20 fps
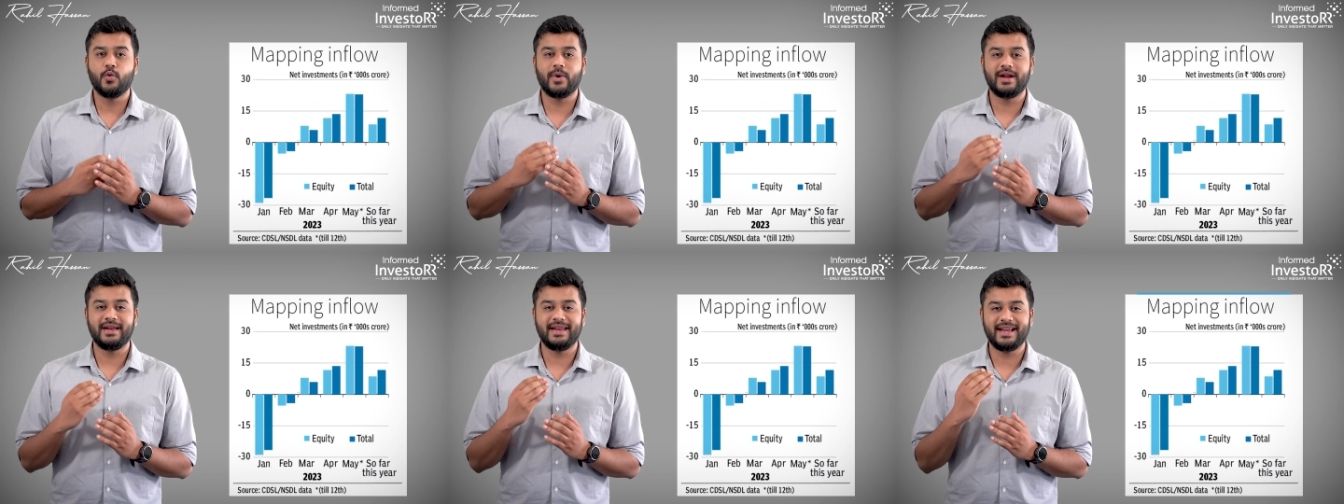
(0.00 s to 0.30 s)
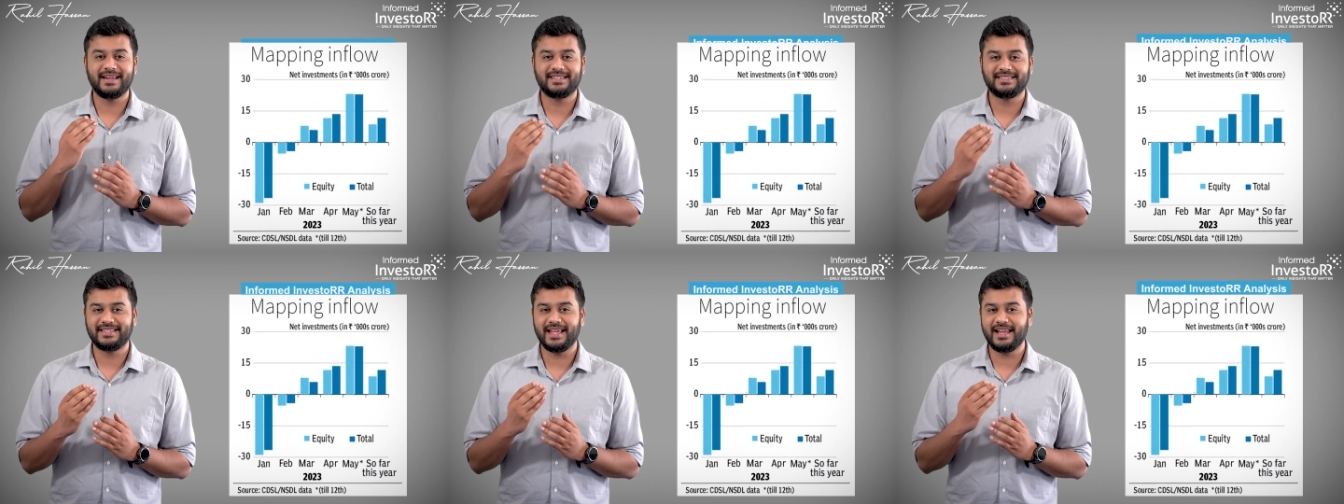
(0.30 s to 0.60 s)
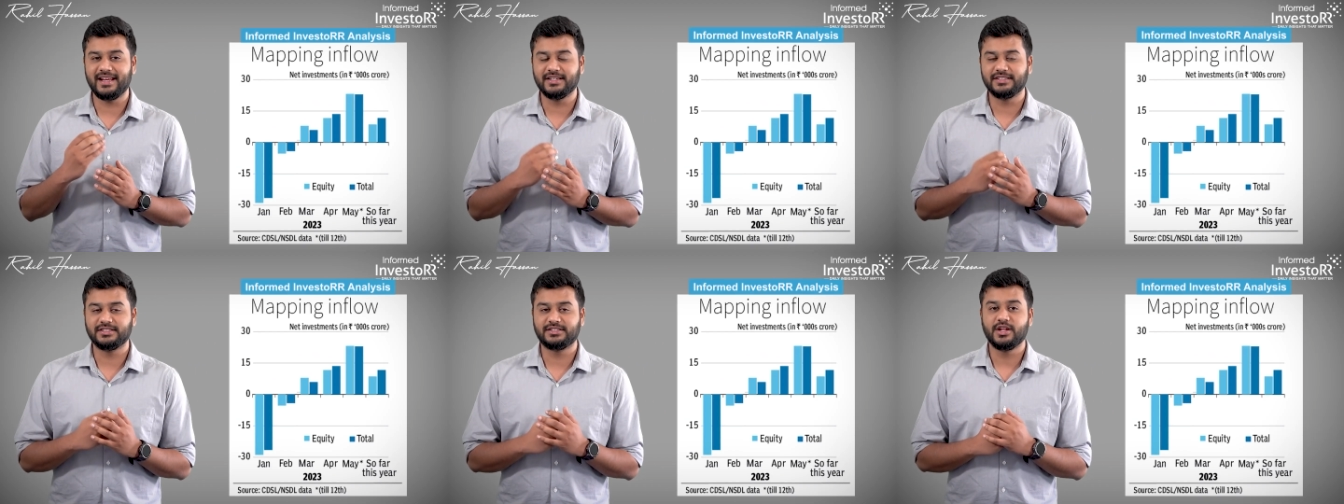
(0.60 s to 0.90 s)
were net
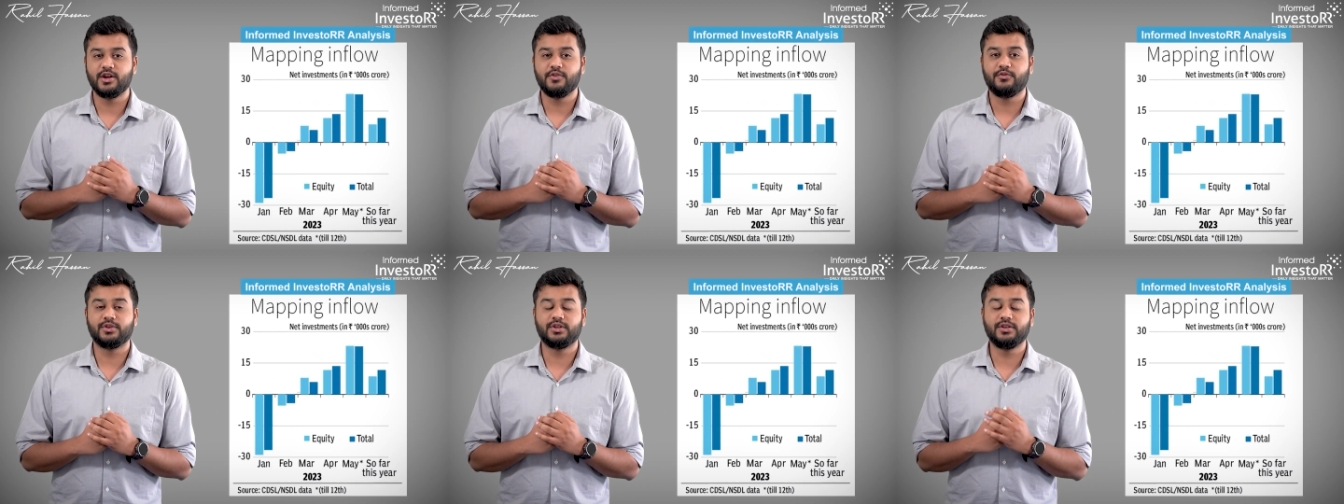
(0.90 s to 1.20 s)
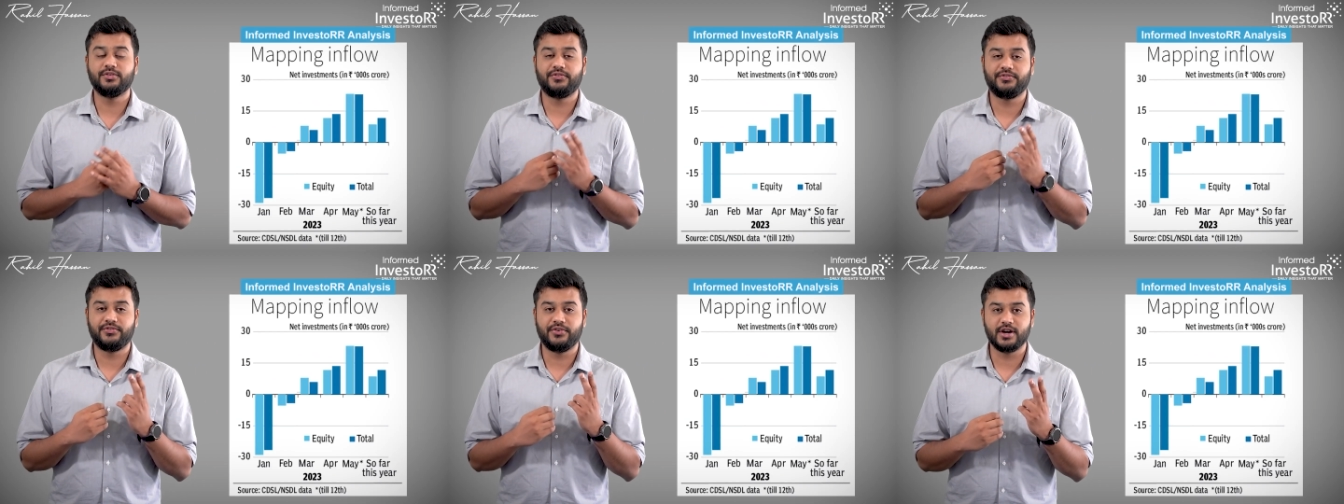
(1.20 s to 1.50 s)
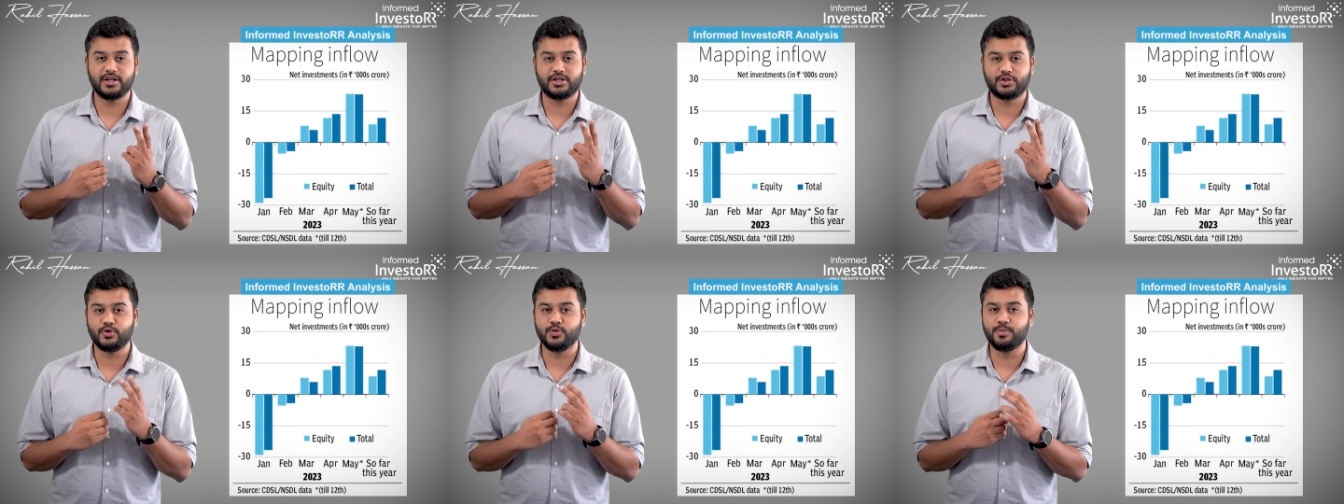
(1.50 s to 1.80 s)
sellers for the
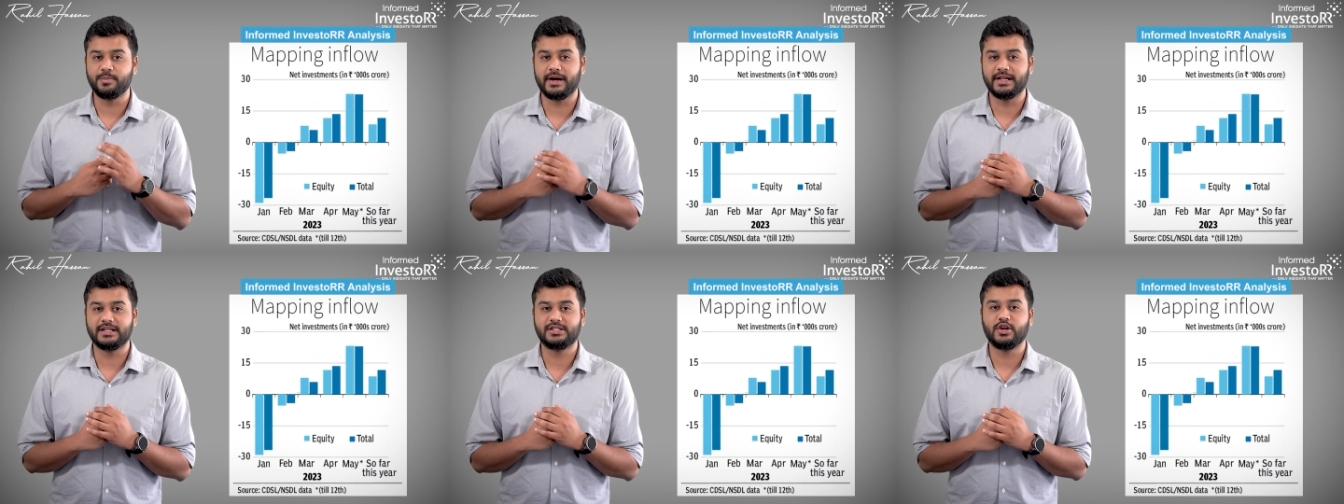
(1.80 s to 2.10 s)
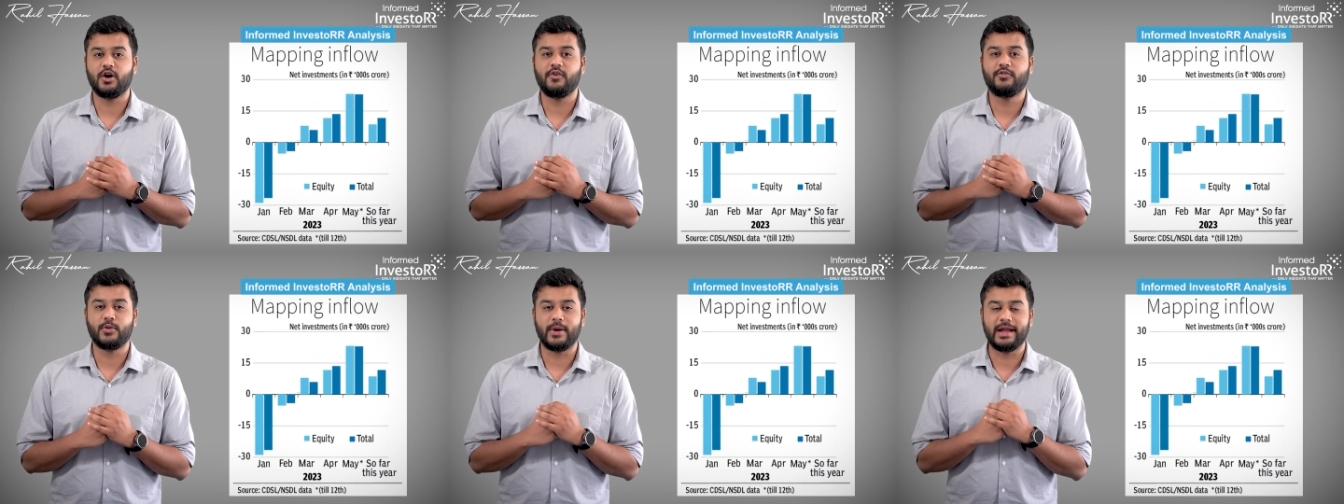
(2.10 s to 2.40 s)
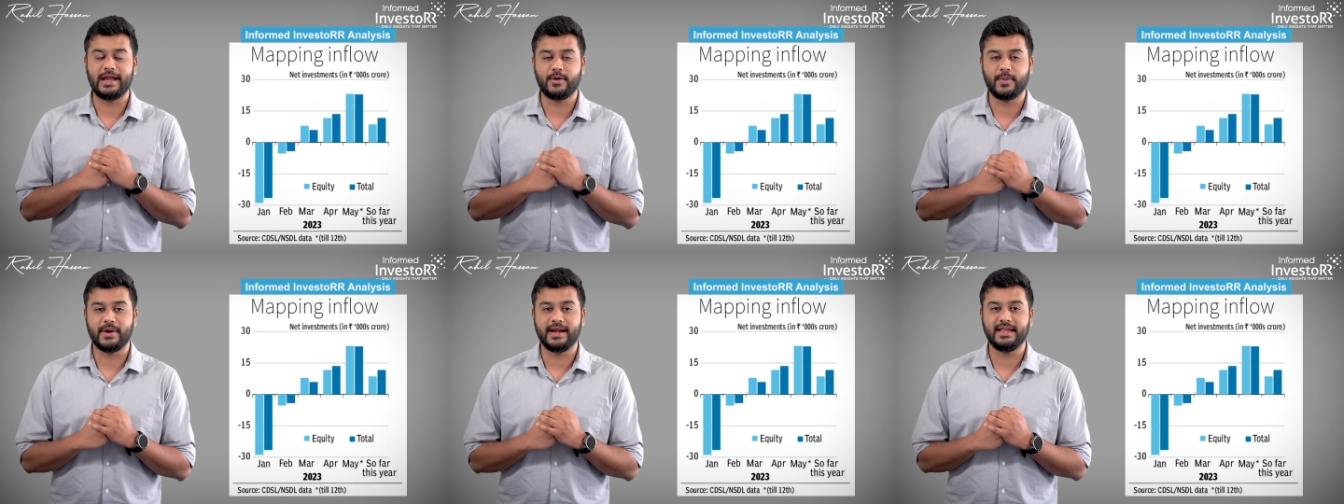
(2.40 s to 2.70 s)
first two months of
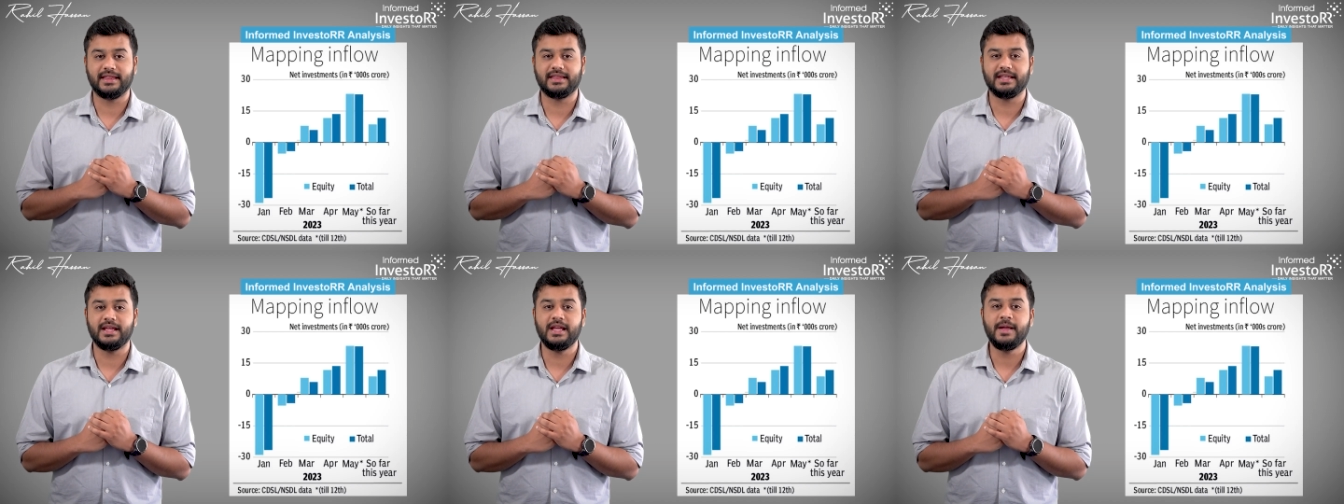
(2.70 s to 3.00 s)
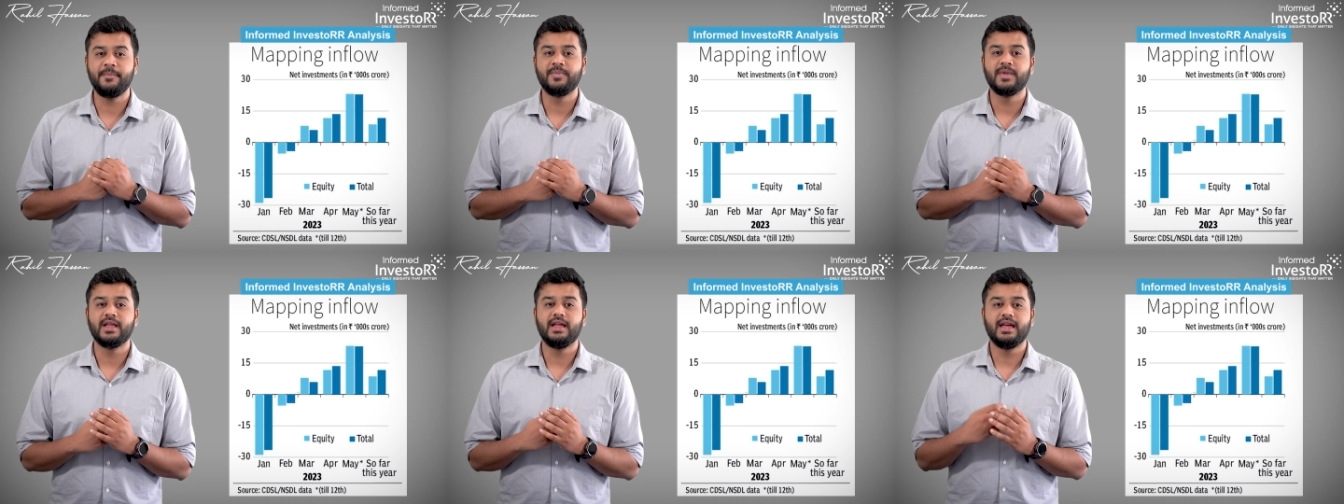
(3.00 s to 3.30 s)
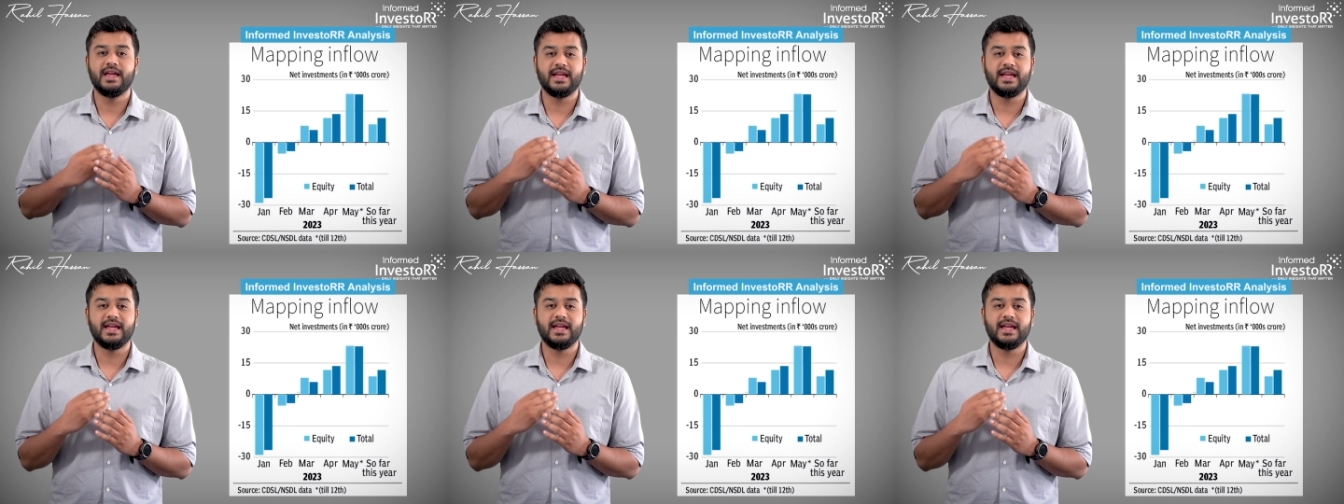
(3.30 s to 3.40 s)
2023